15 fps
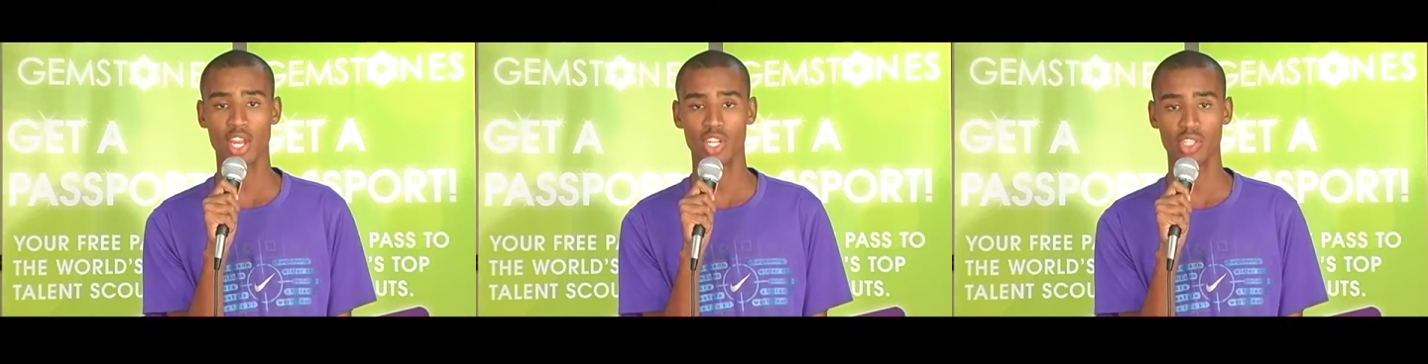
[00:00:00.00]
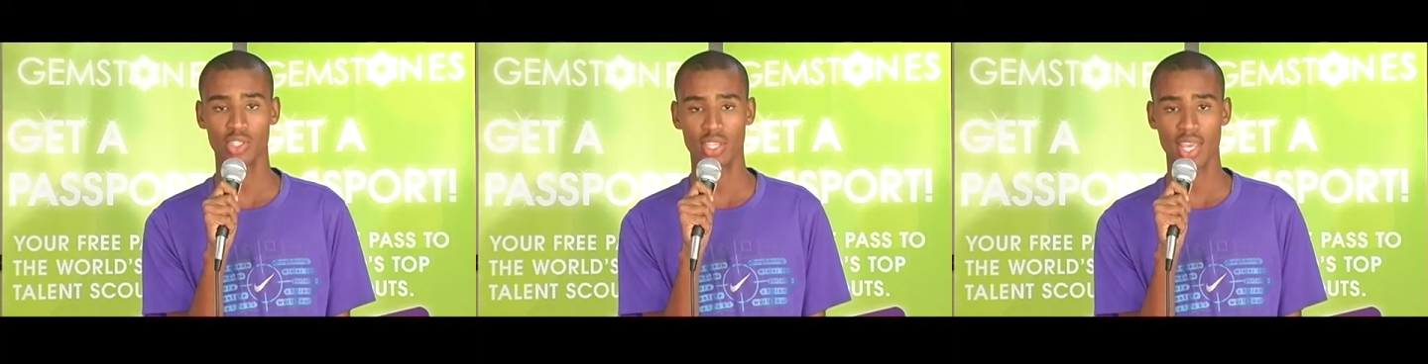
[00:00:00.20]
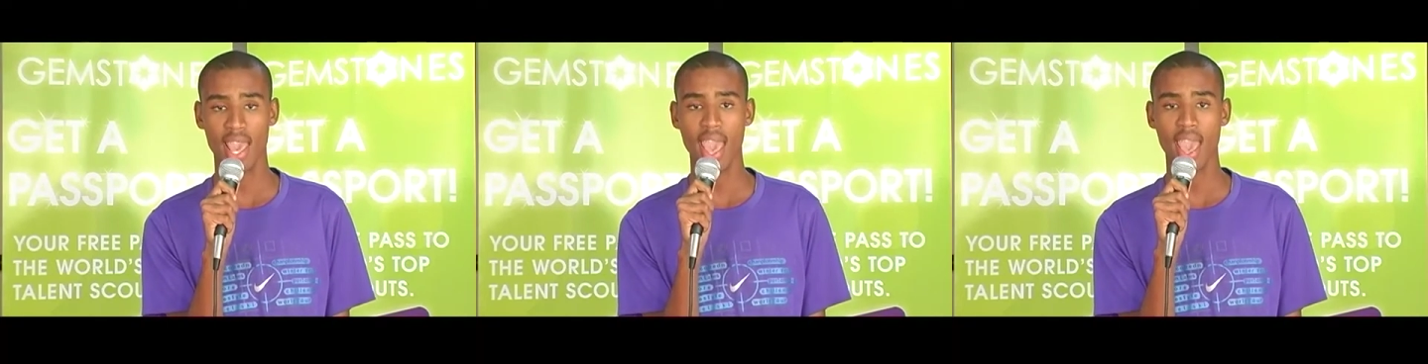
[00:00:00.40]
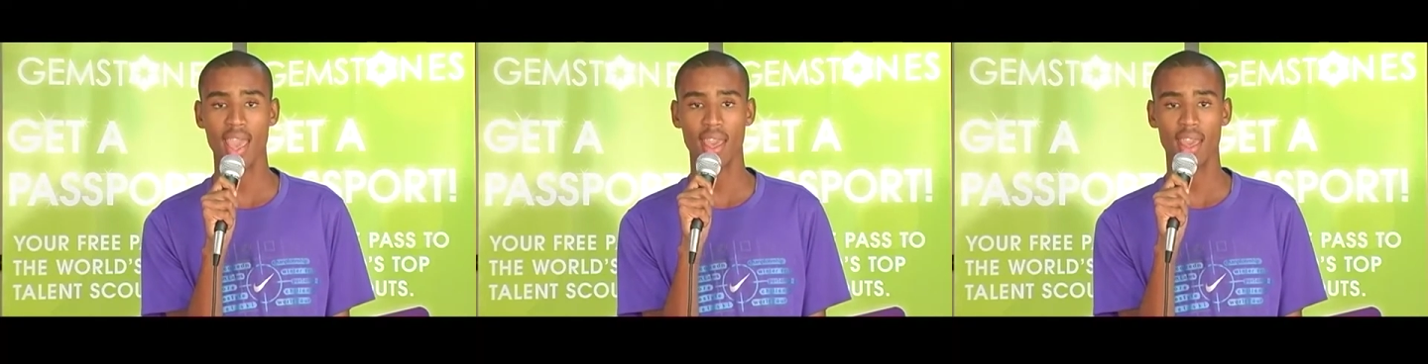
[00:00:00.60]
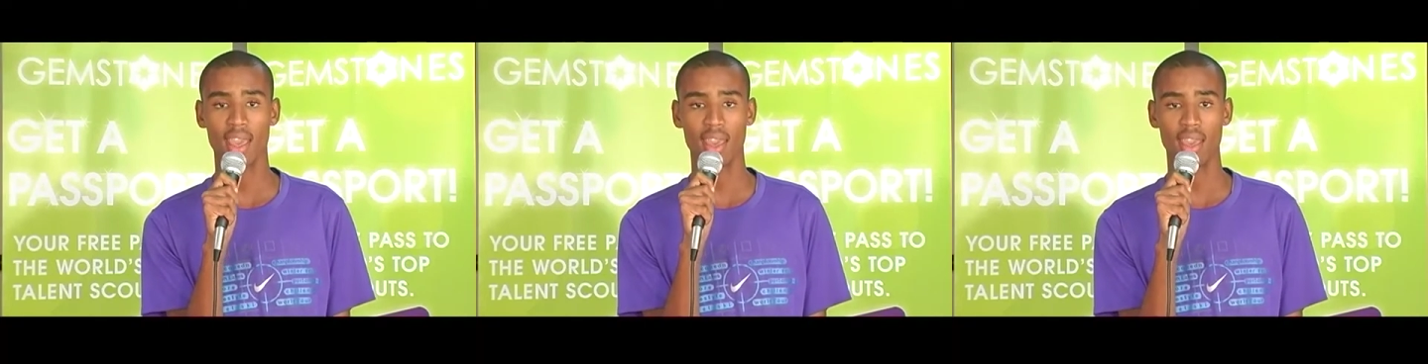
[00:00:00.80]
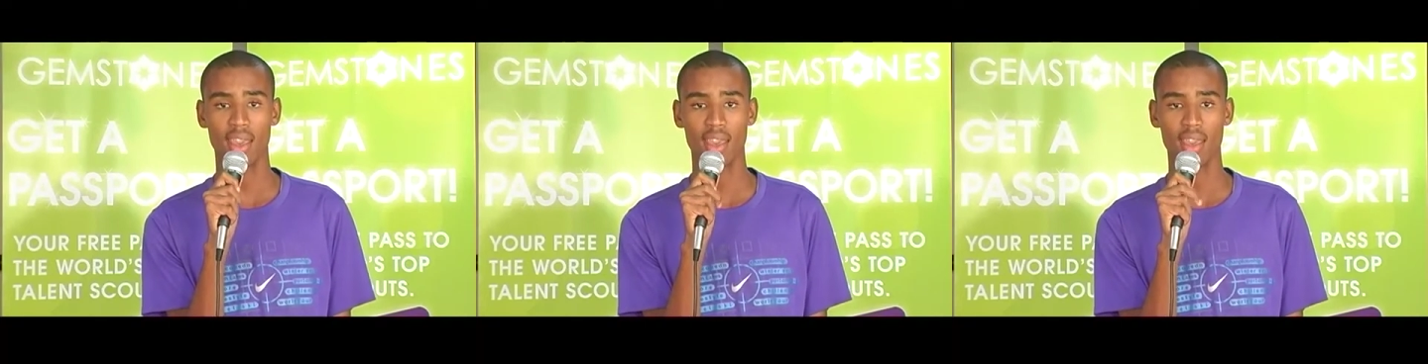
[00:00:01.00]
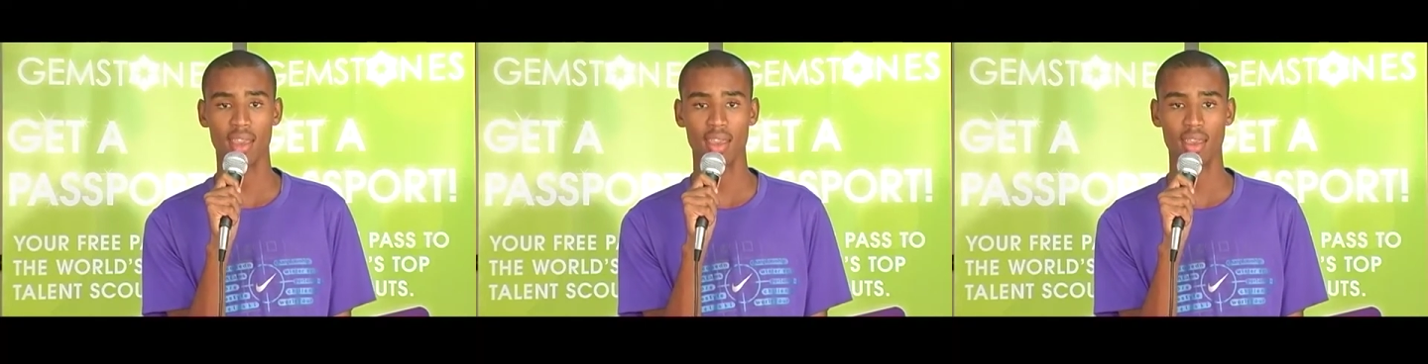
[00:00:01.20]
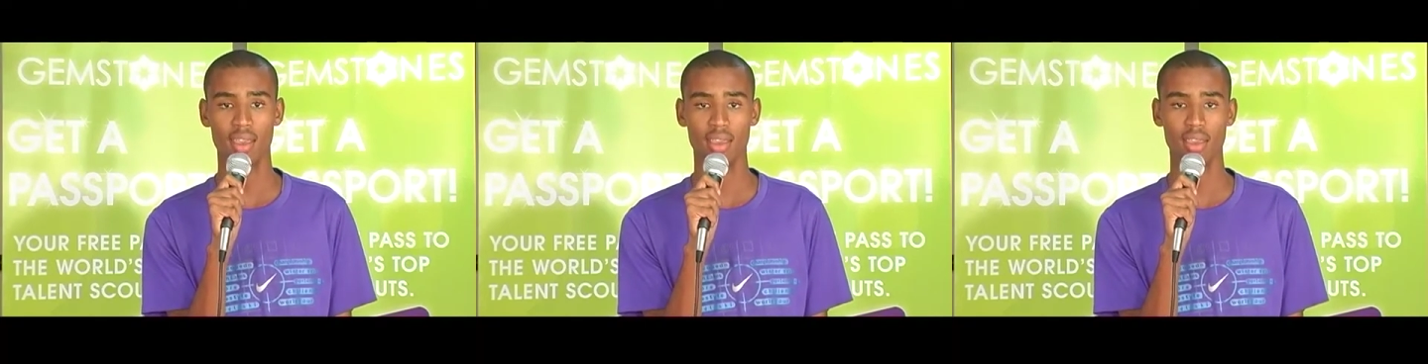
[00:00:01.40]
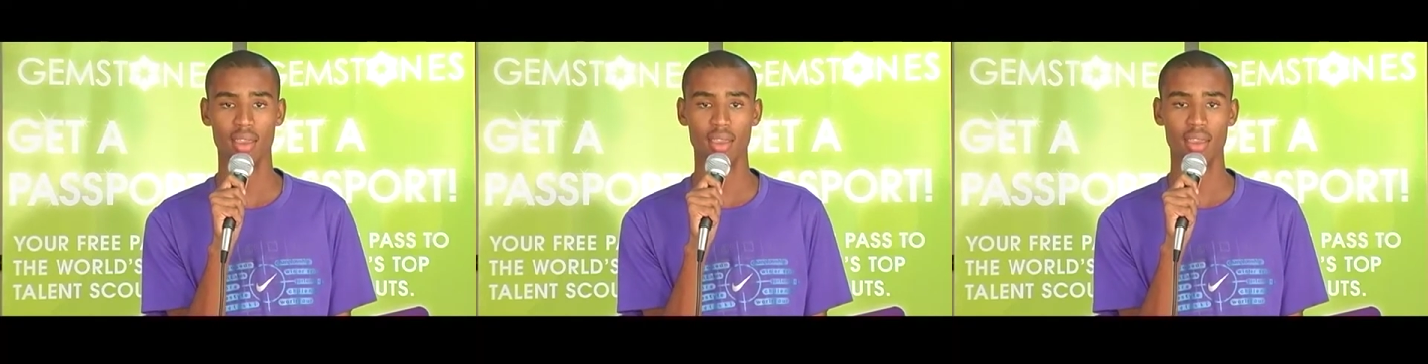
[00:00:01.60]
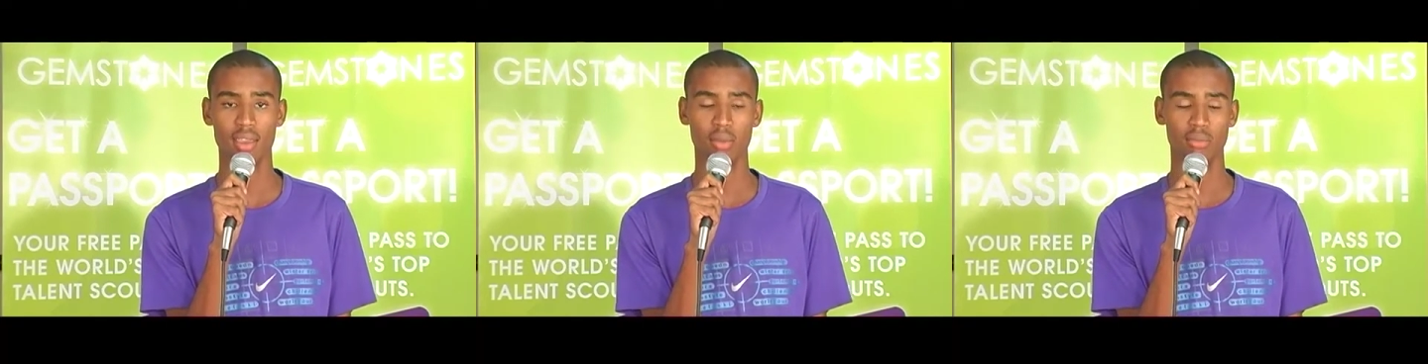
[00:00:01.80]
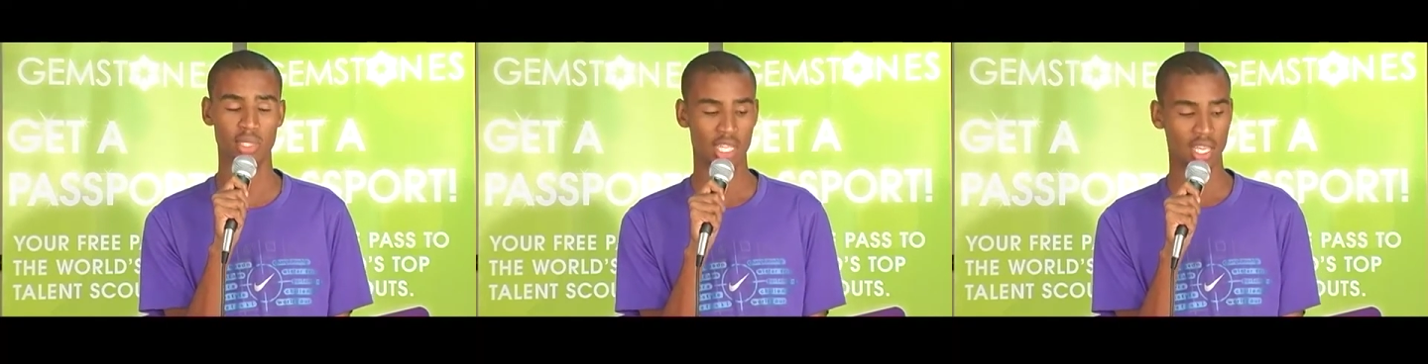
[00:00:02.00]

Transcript: escape.